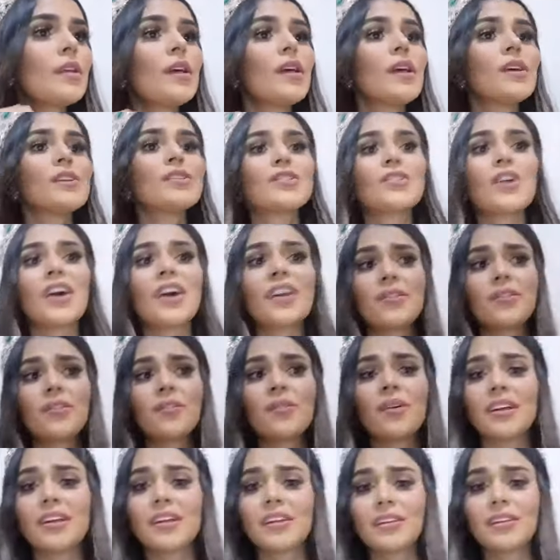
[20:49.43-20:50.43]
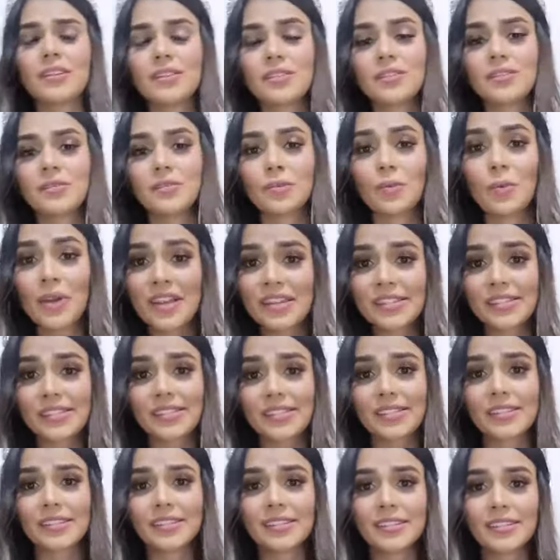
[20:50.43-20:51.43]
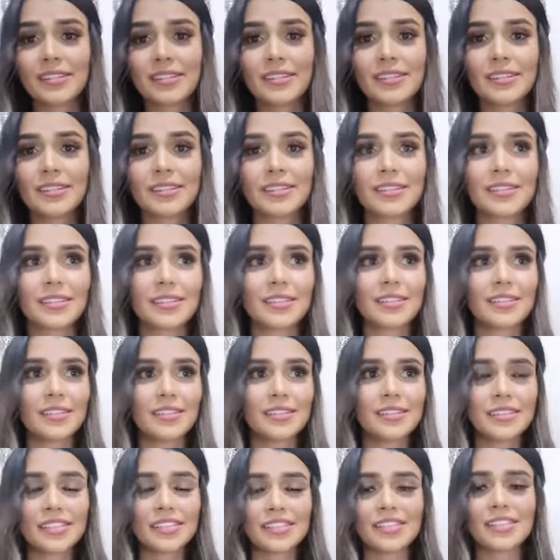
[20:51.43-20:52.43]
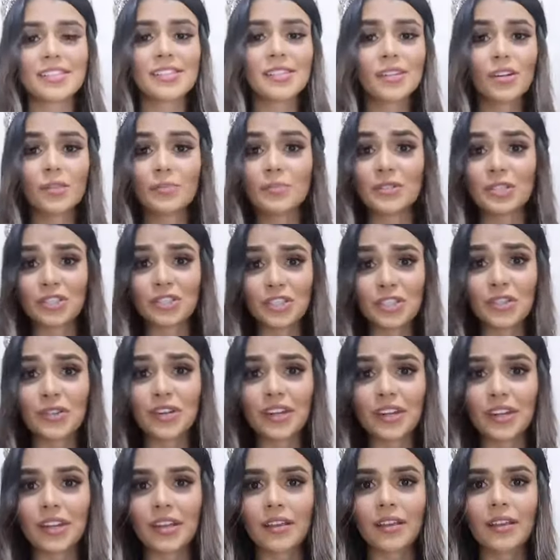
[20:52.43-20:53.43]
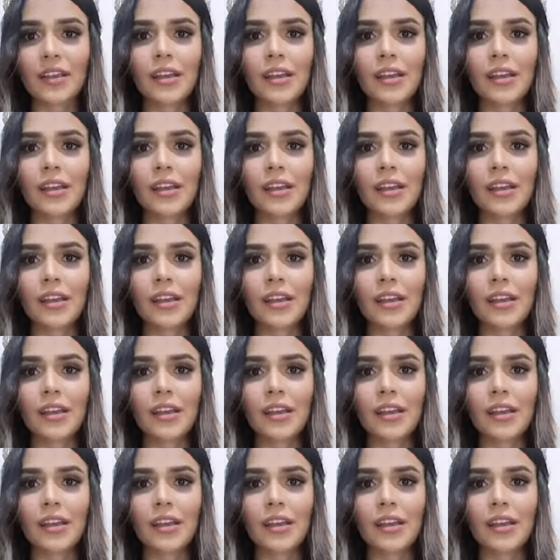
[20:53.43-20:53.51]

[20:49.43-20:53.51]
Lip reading: So I don't want to waste this opportunity.